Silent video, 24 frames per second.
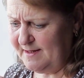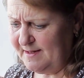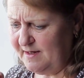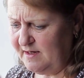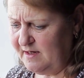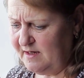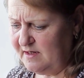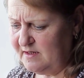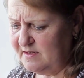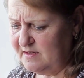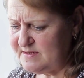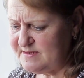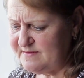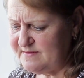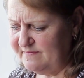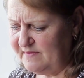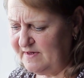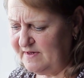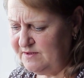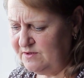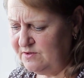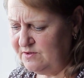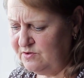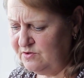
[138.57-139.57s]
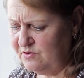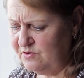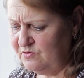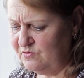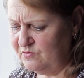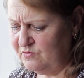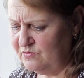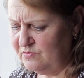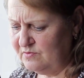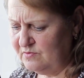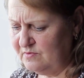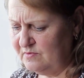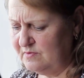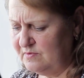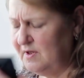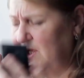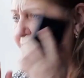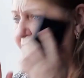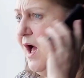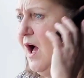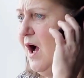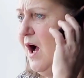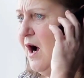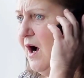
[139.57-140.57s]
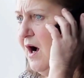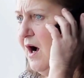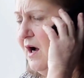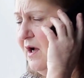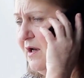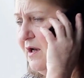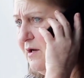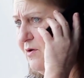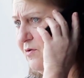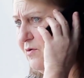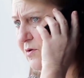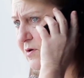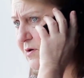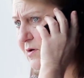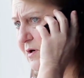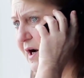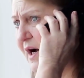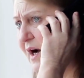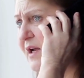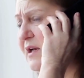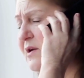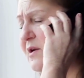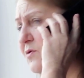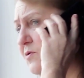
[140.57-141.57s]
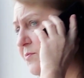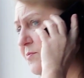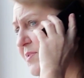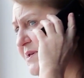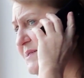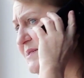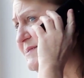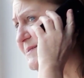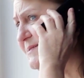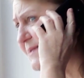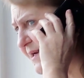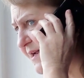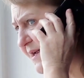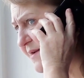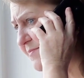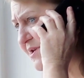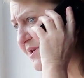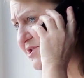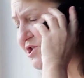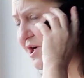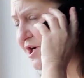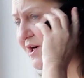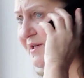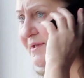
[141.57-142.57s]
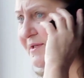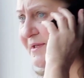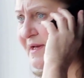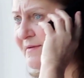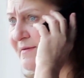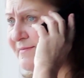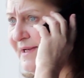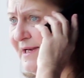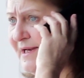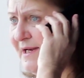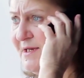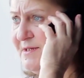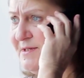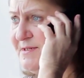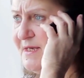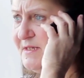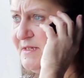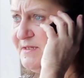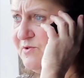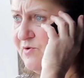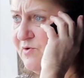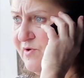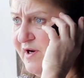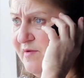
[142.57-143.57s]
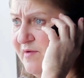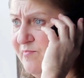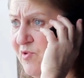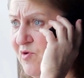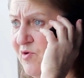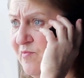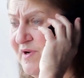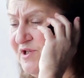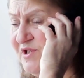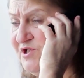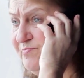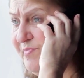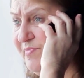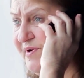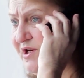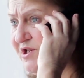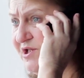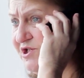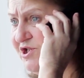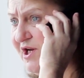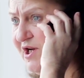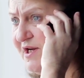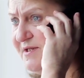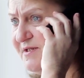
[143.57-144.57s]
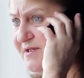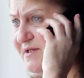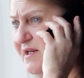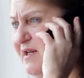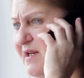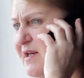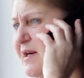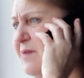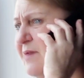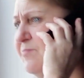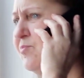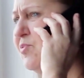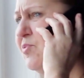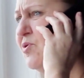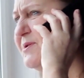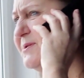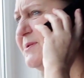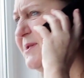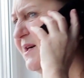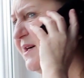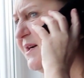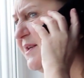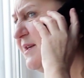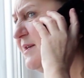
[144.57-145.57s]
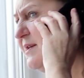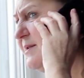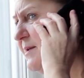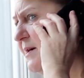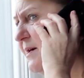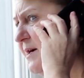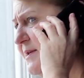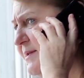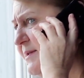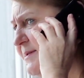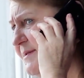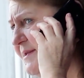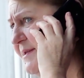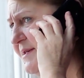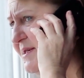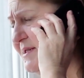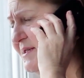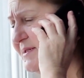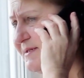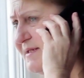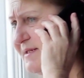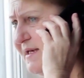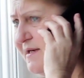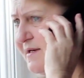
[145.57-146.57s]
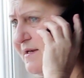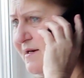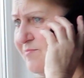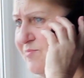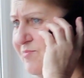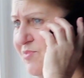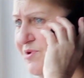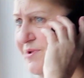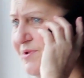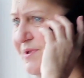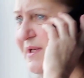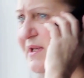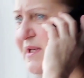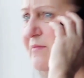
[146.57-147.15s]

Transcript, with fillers: we have someone who got stabbed in the head, so, we can't do that right now, okay, a San Bernardino police officer tells the woman. Well,